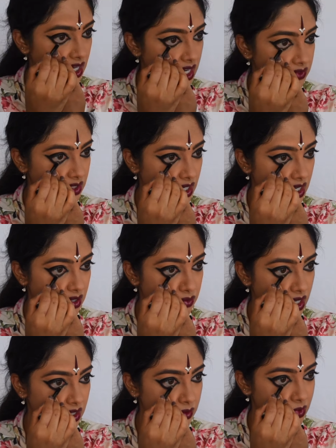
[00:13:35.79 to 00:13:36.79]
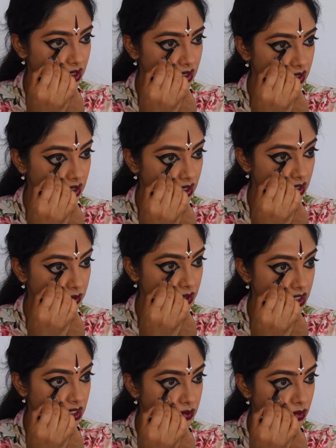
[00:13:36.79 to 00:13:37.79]
have to kind of make them look a little
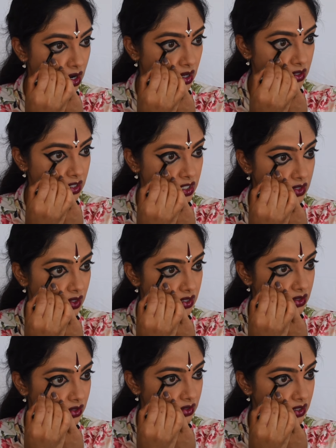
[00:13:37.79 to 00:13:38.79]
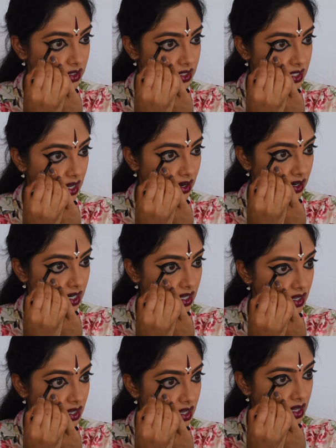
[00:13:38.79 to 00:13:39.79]
bit smaller so I don't look scary.